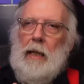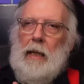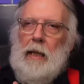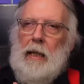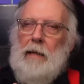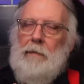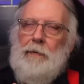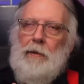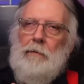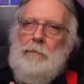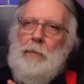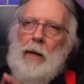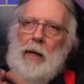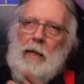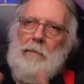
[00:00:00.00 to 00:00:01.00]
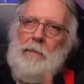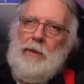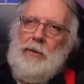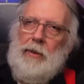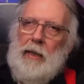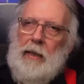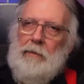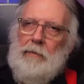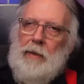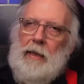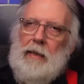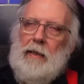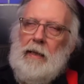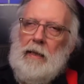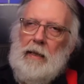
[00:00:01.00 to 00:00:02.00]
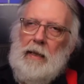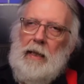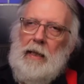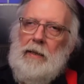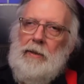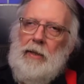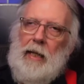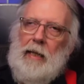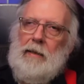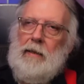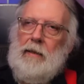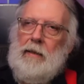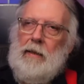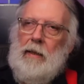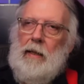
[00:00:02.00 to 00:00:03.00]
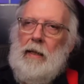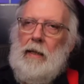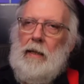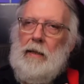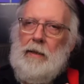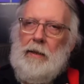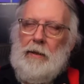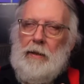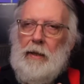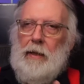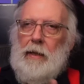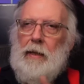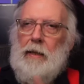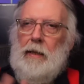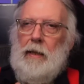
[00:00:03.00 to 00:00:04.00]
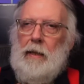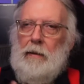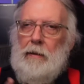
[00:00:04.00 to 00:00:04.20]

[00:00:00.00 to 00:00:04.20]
If you've bought a machine recently, chances are you're good,